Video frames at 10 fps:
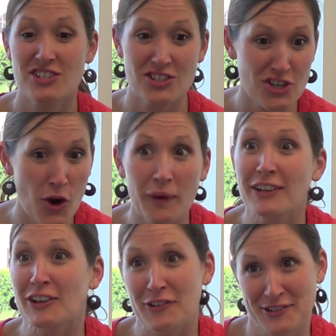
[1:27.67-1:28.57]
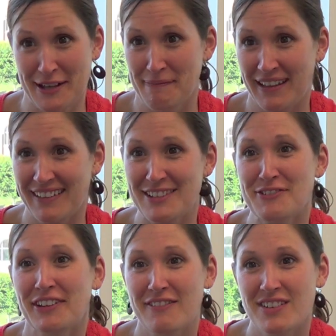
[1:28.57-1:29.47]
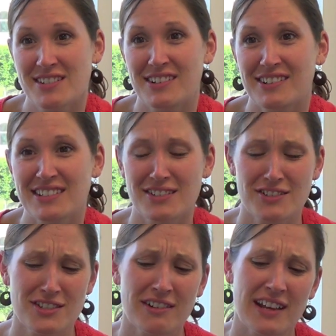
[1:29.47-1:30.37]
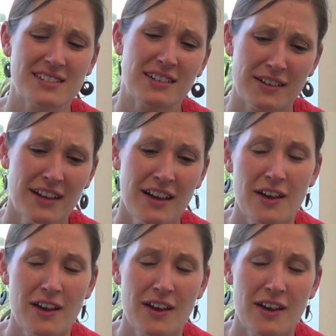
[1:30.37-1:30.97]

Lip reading: showing you something that's really physical, and so it's so nice to